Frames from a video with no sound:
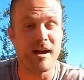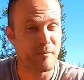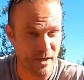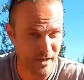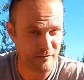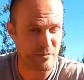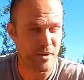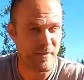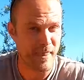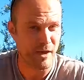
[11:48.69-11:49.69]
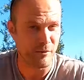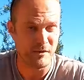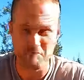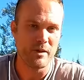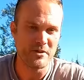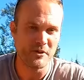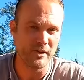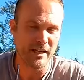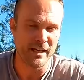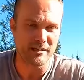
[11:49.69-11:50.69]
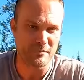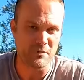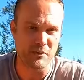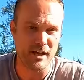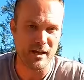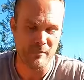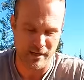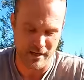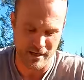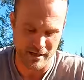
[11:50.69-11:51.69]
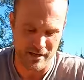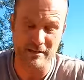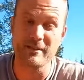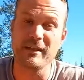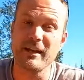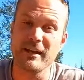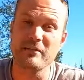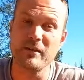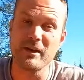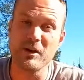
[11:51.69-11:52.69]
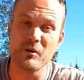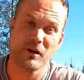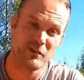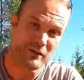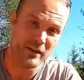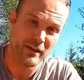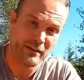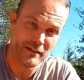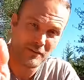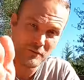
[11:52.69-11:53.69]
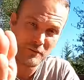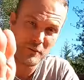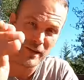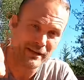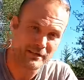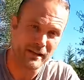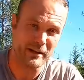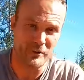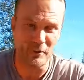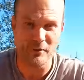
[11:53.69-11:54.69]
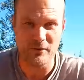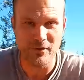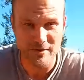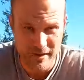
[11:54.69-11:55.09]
I might have to pin that one. Be sure to like and subscribe, and until that next video, I will see you guys in the outdoors.